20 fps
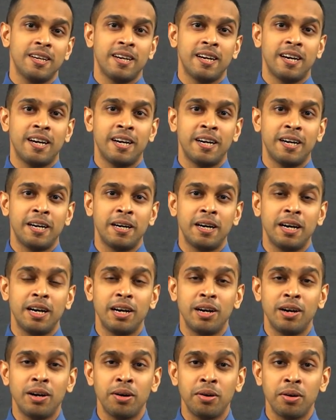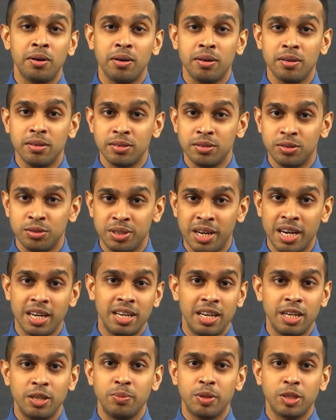a red
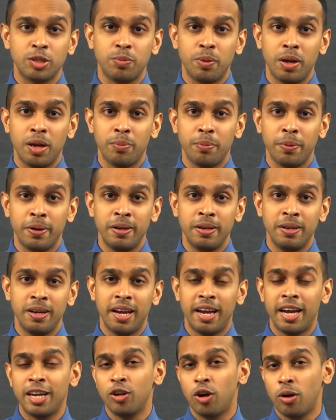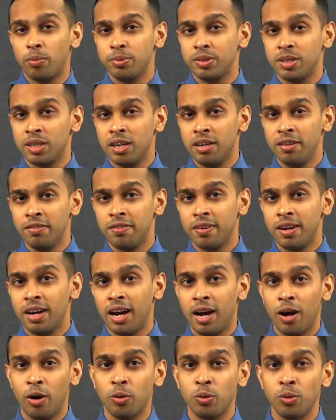litmus paper and observe
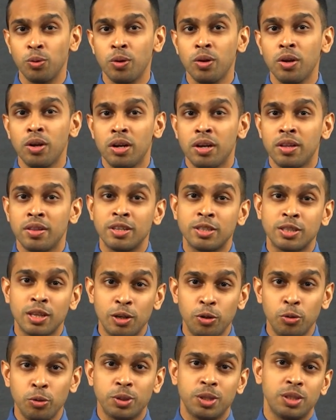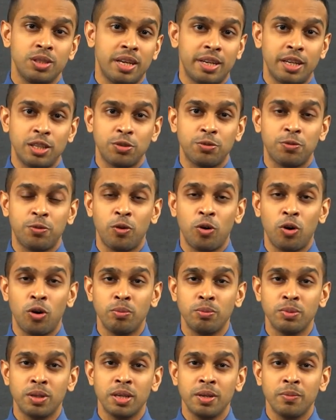how the solution that is
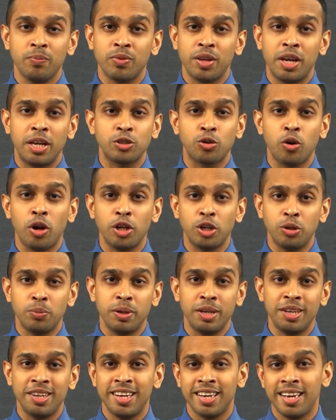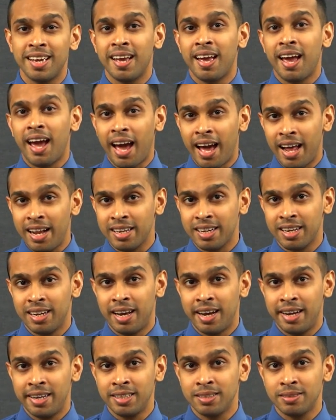formed is going to be
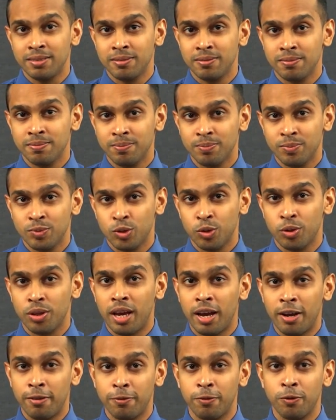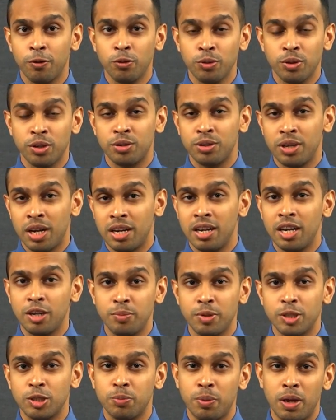alkaline. So therefore, the red
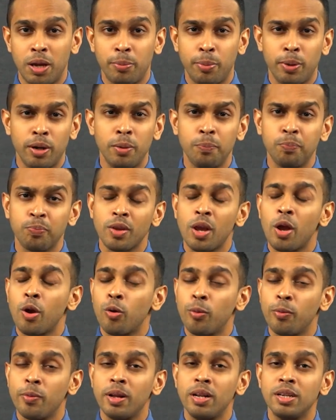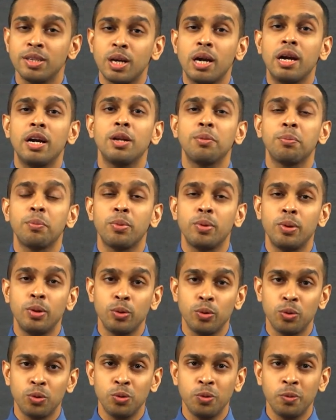litmus paper will turn
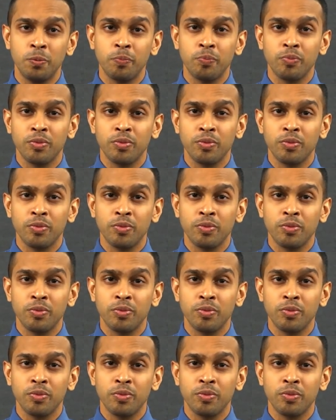blue